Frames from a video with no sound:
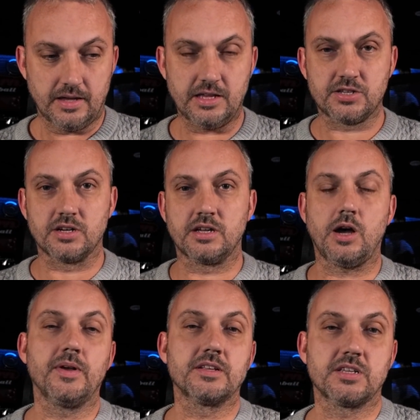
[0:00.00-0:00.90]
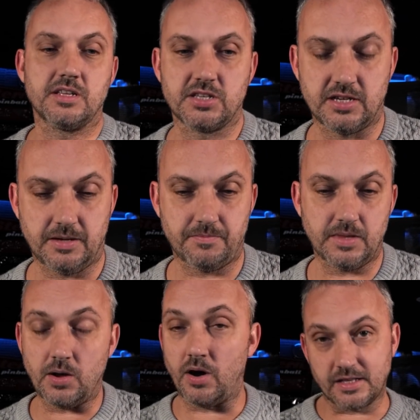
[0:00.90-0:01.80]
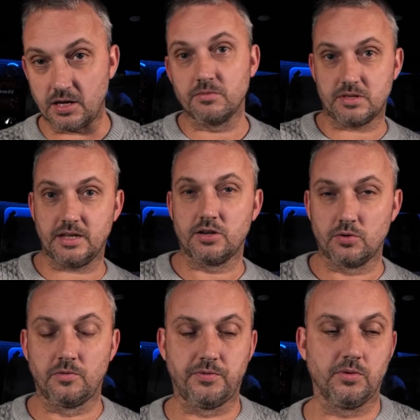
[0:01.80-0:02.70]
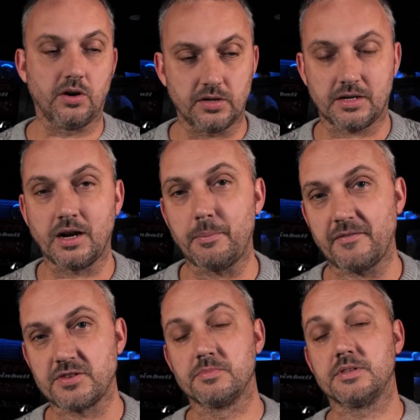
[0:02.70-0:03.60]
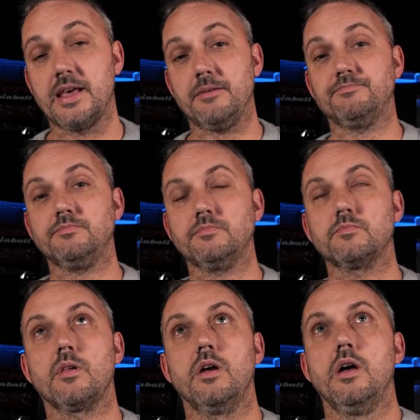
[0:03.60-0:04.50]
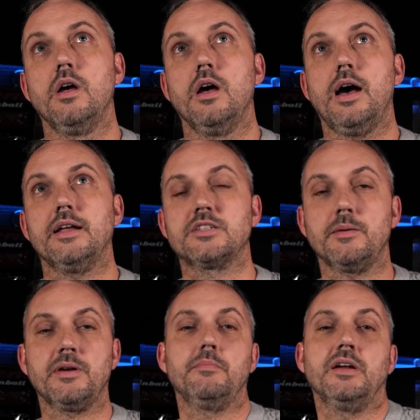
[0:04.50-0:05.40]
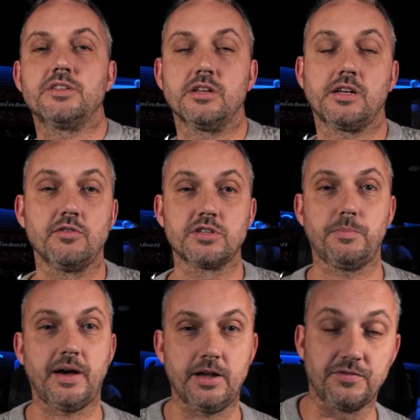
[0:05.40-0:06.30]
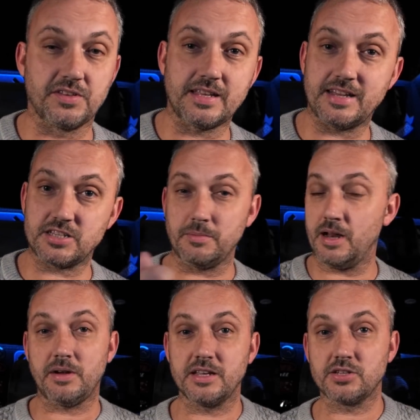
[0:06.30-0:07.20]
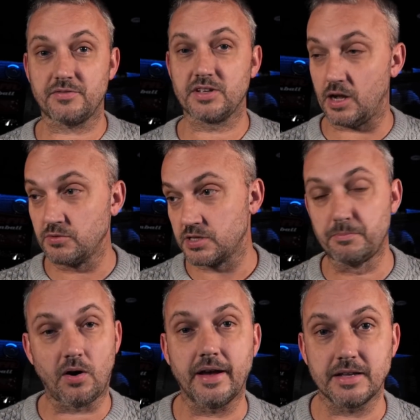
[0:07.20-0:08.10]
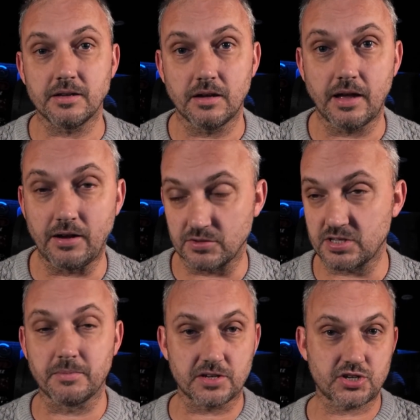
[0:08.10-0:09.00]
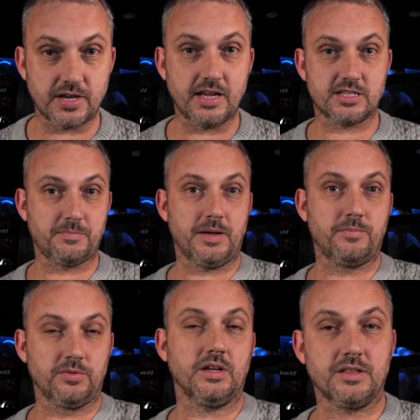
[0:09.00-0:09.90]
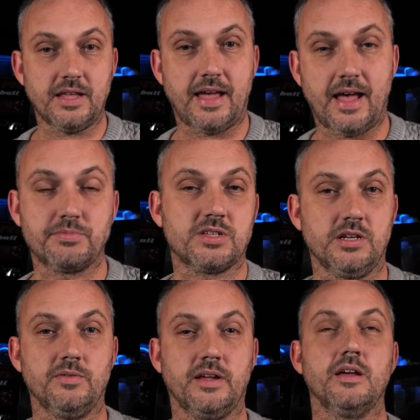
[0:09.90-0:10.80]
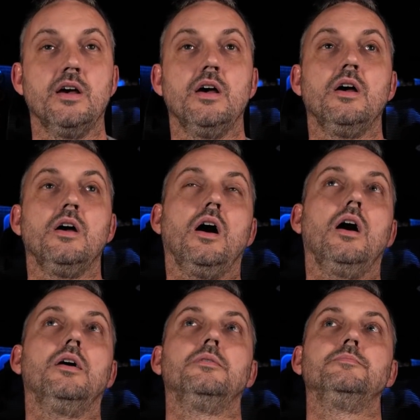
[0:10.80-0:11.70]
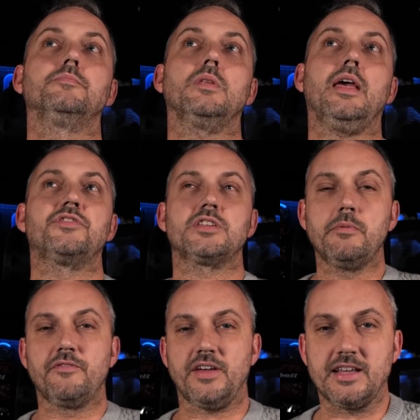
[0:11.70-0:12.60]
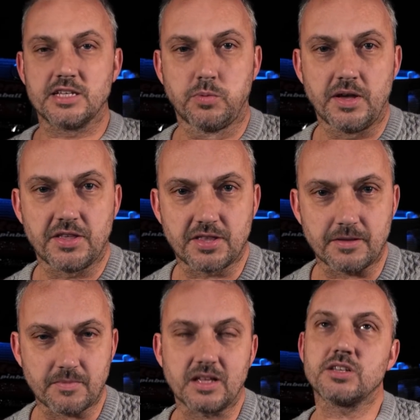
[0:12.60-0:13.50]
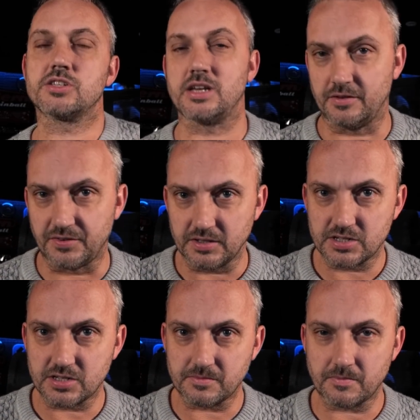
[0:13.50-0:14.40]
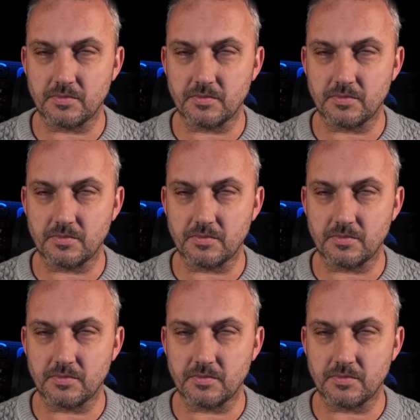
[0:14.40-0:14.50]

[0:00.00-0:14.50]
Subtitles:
is going to go into the team? Now, I don't think an awful lot. The club have some debt, and some of that money's going to go to pay off the debt. Some of that money's going to have to go to buy out some of the shares of people that are there. Absolutely. If some of it is with Sullivan's,